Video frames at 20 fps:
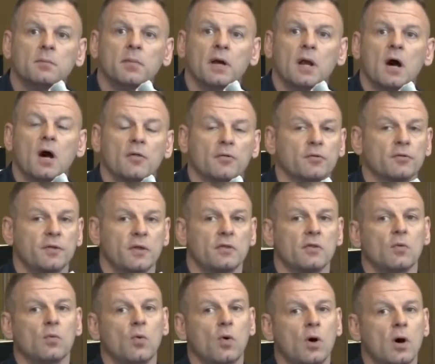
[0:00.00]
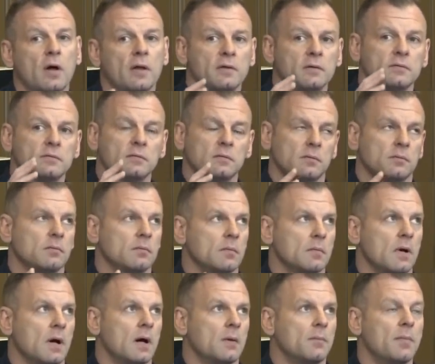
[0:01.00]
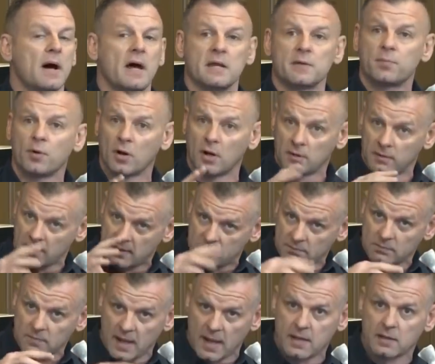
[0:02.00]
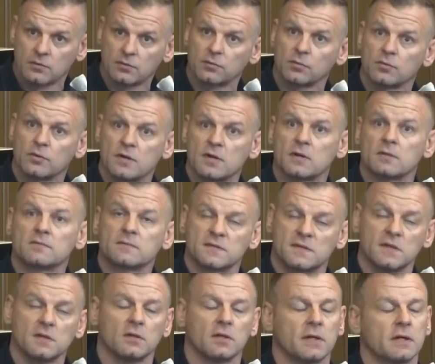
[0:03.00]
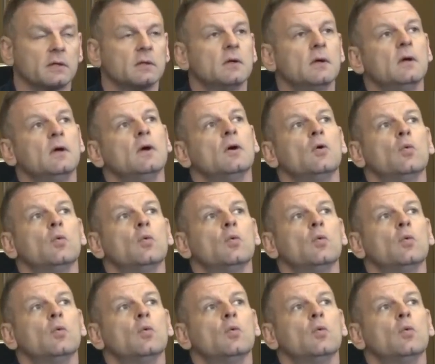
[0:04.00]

But other than the one um, body part hanging through the ceiling,